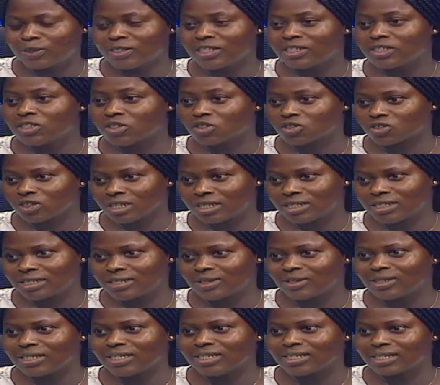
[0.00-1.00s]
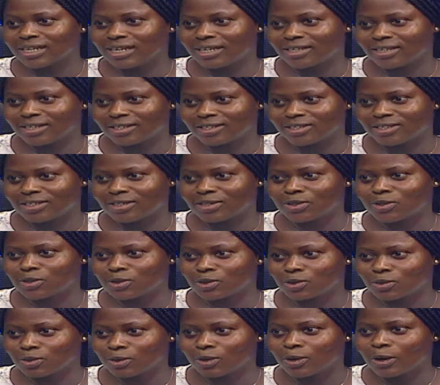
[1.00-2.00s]
strength, you need energy
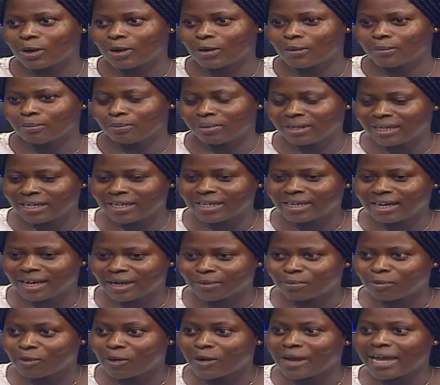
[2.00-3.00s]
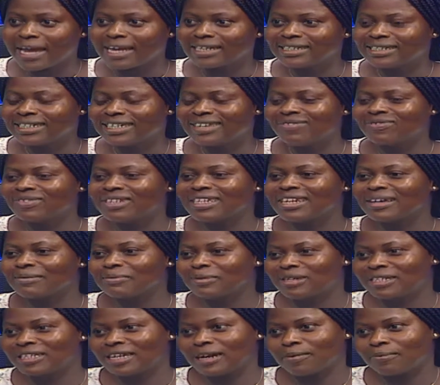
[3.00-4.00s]
to play handball. And even a
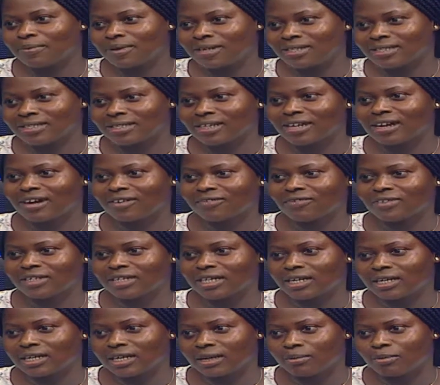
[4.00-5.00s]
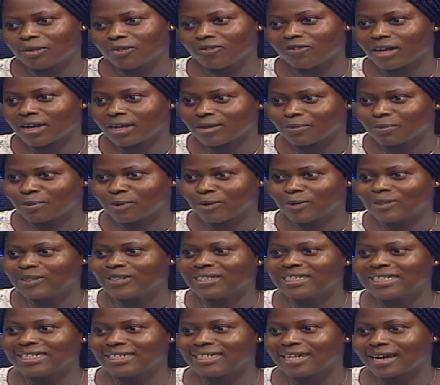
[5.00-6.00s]
media person covering a game of handball, you
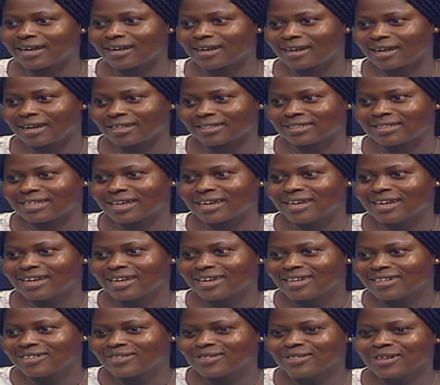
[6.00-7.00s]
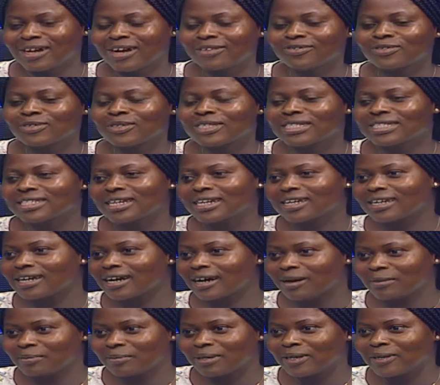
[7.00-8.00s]
need that heart. You have to stay
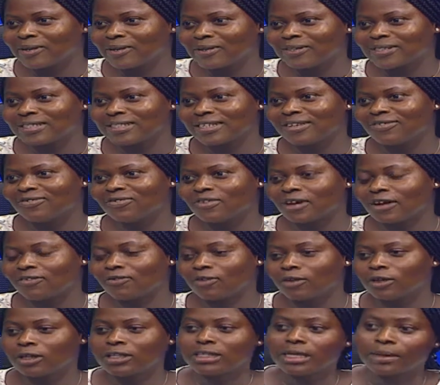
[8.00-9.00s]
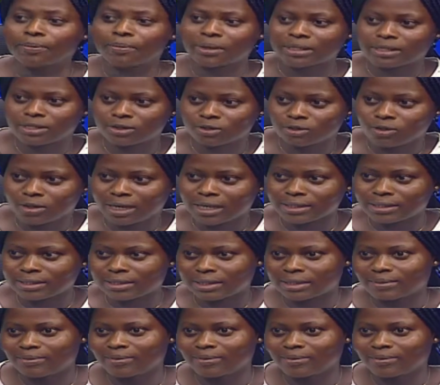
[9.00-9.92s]
calm, because if you are following a particular team,